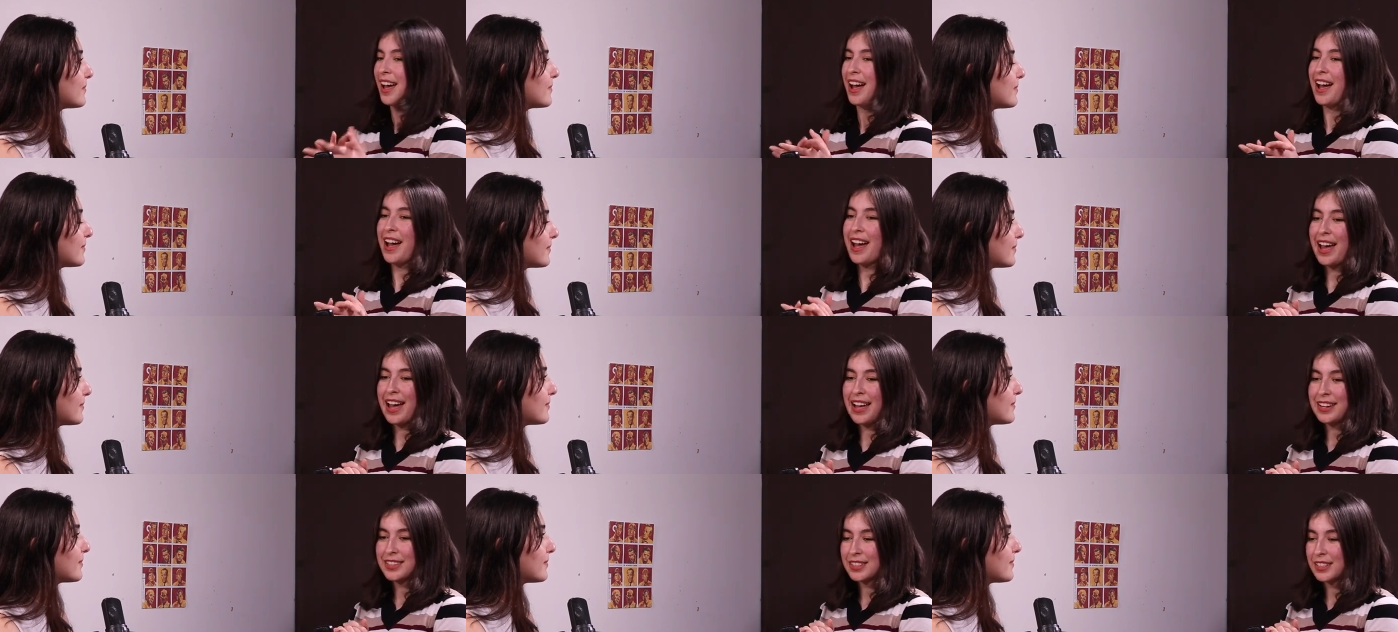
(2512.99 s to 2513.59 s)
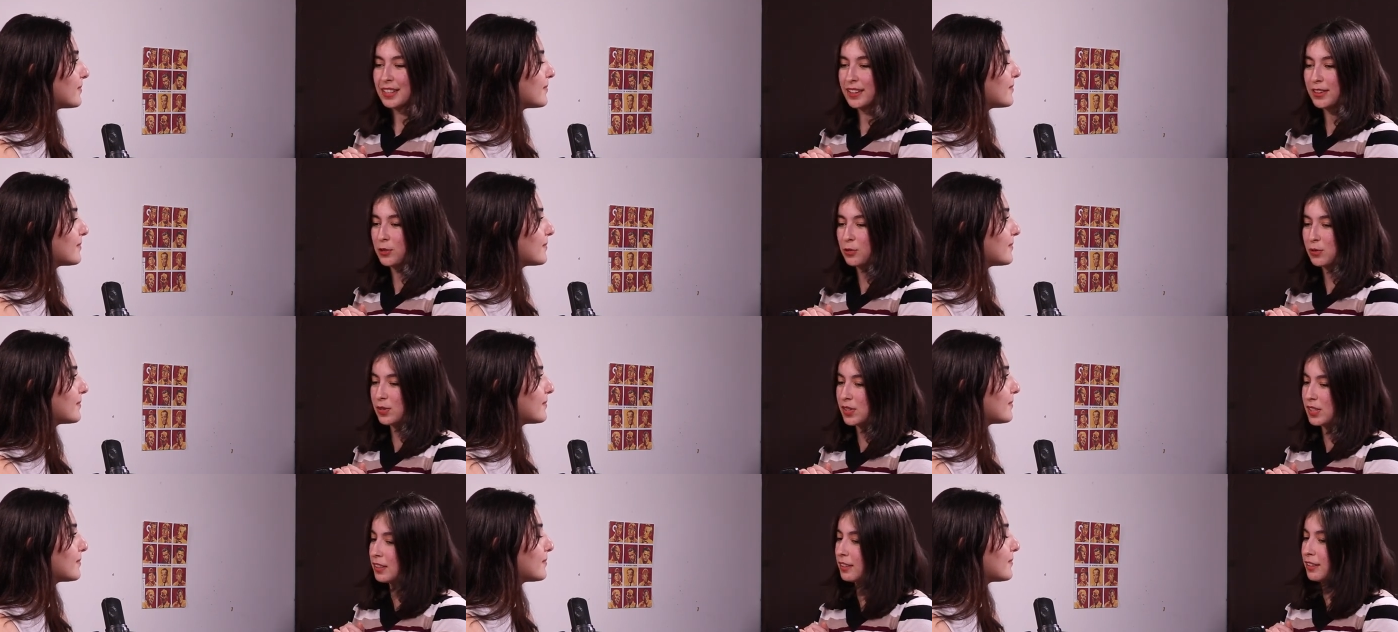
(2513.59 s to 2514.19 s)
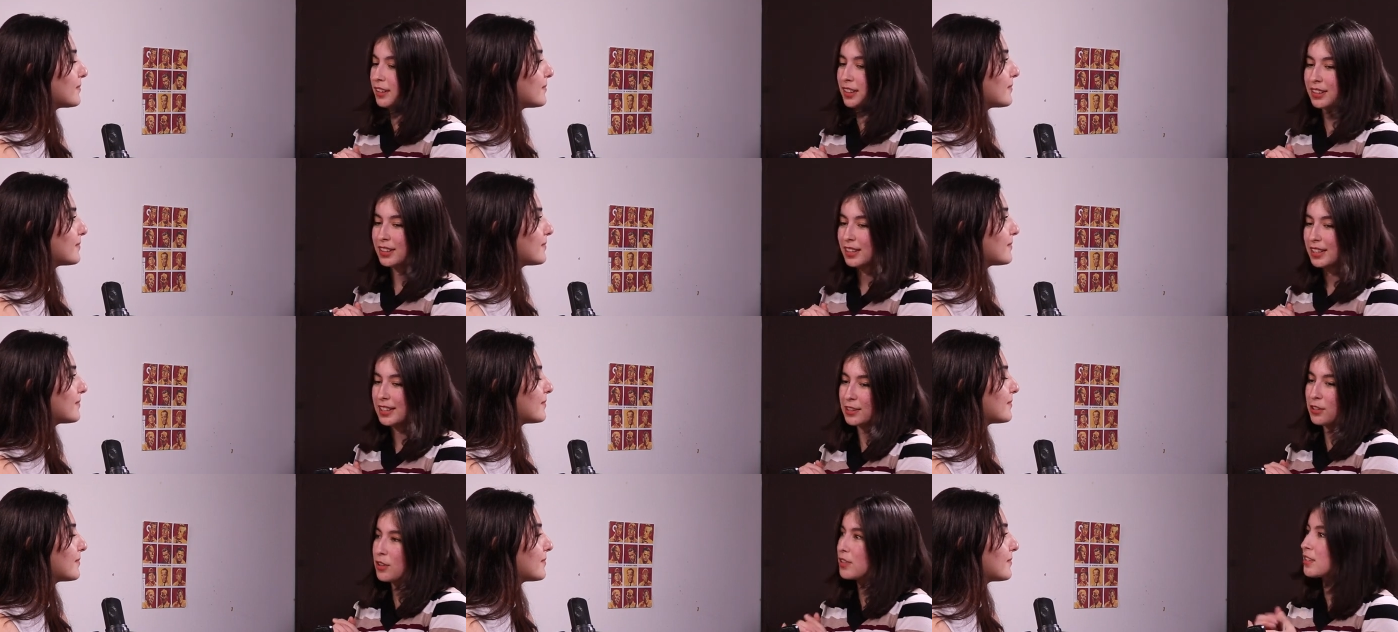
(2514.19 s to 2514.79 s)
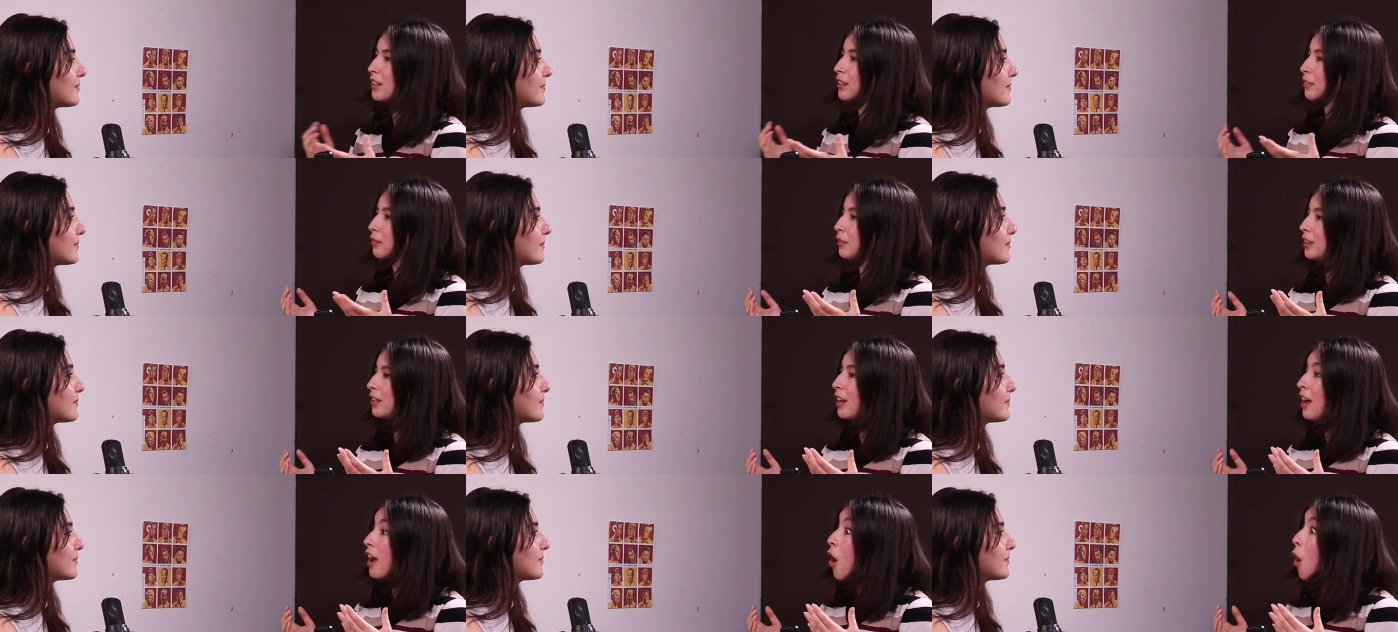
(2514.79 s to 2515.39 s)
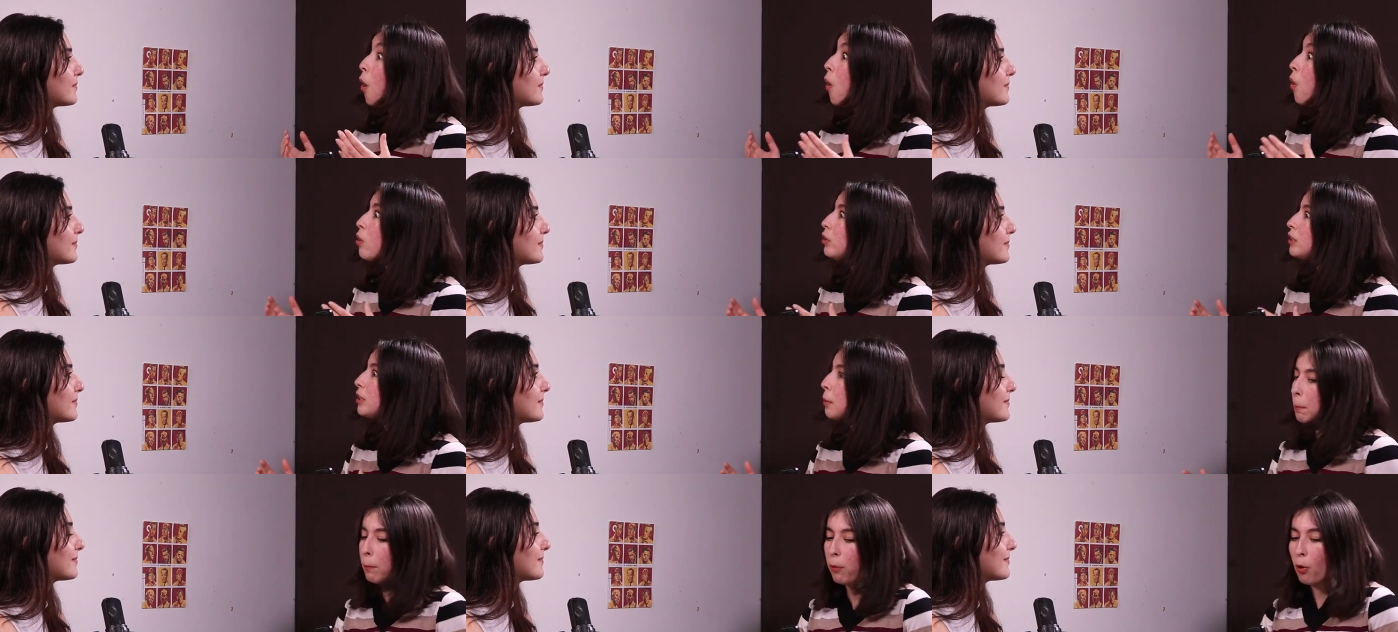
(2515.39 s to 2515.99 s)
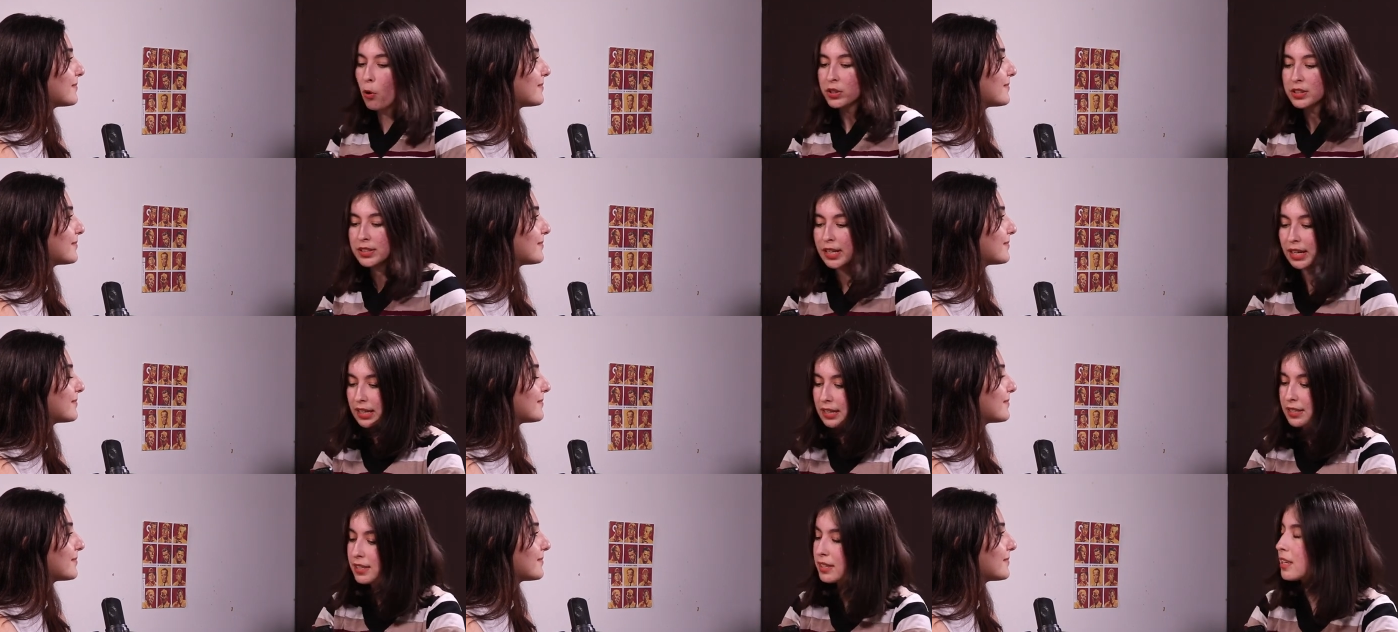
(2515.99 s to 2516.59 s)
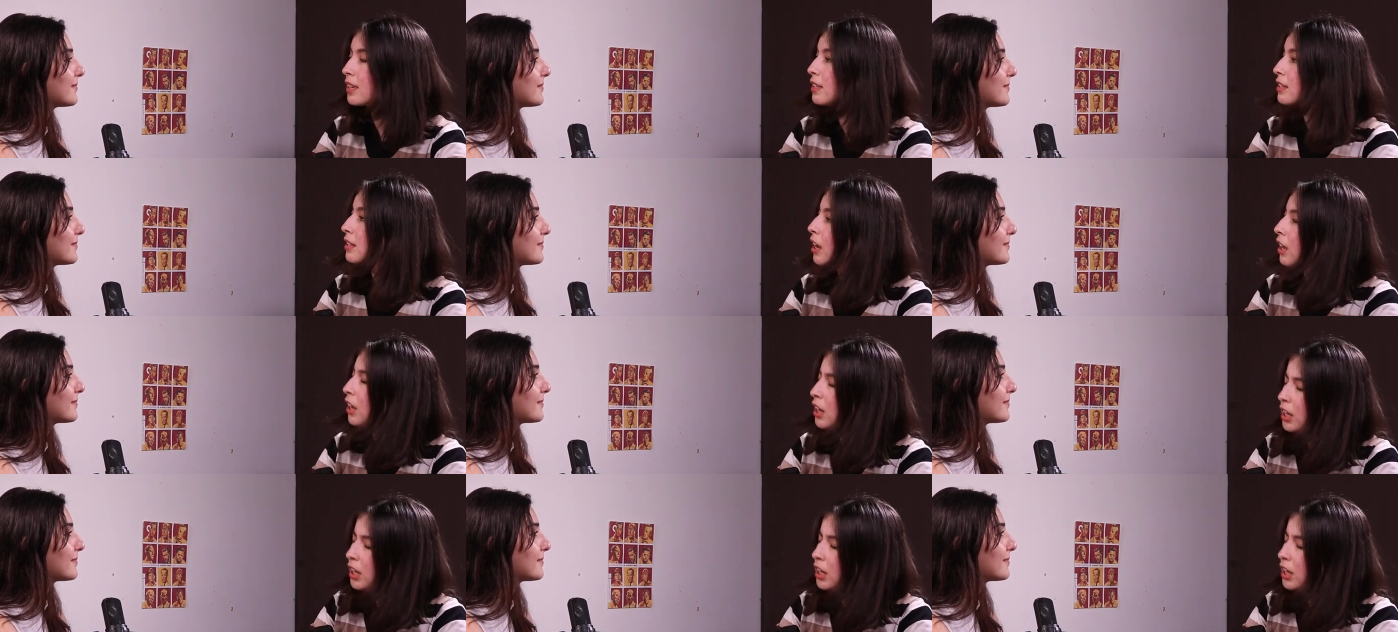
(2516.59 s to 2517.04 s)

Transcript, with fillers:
Speaker 1: And you see, like, he doesn't even. Oh, the point that he says